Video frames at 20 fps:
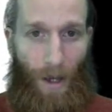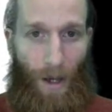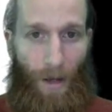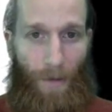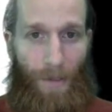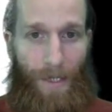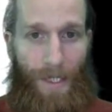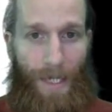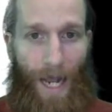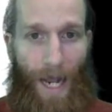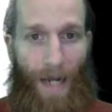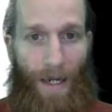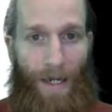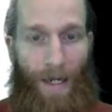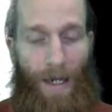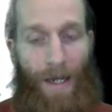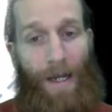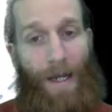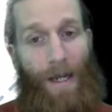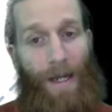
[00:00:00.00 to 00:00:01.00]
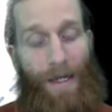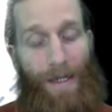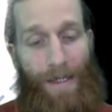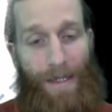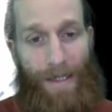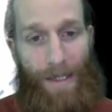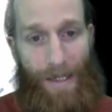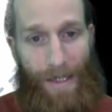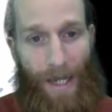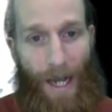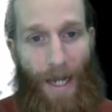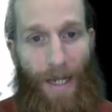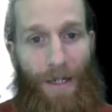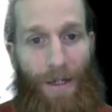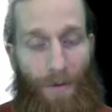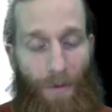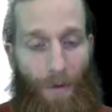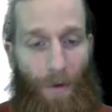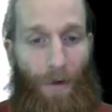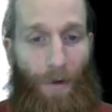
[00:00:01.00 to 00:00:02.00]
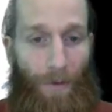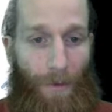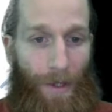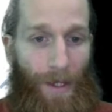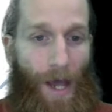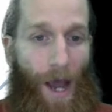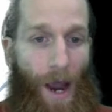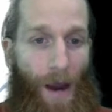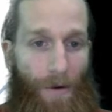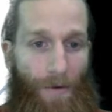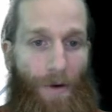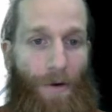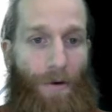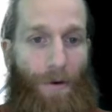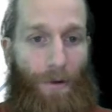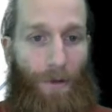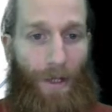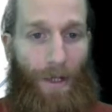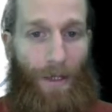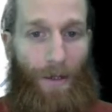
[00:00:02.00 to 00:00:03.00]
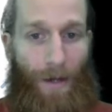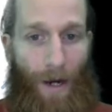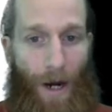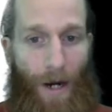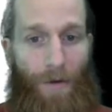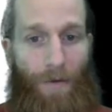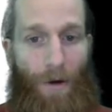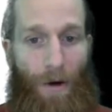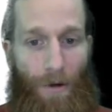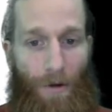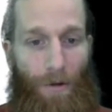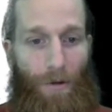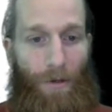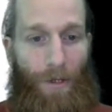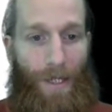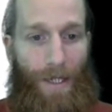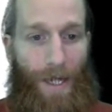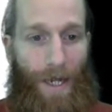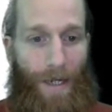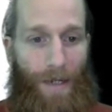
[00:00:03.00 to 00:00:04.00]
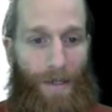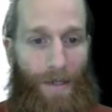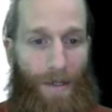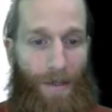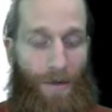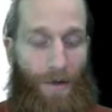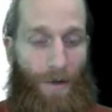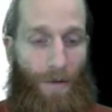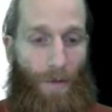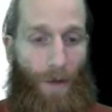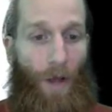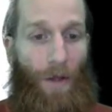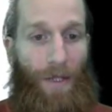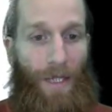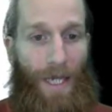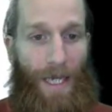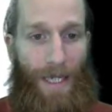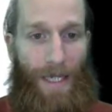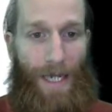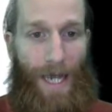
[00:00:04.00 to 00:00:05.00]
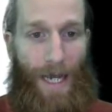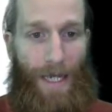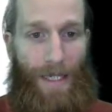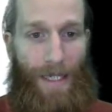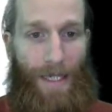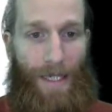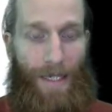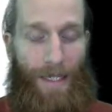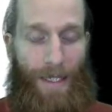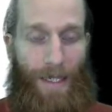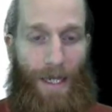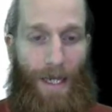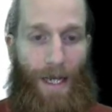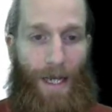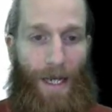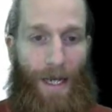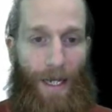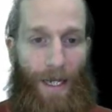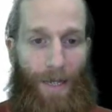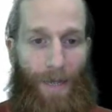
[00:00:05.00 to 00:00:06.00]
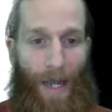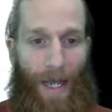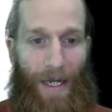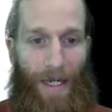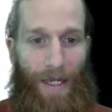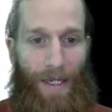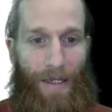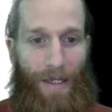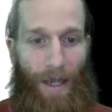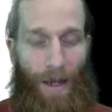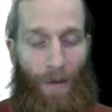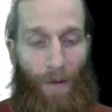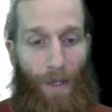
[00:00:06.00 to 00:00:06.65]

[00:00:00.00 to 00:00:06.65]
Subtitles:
Stack is designed to work with a hierarchical index. These are multi-indexes in pandas.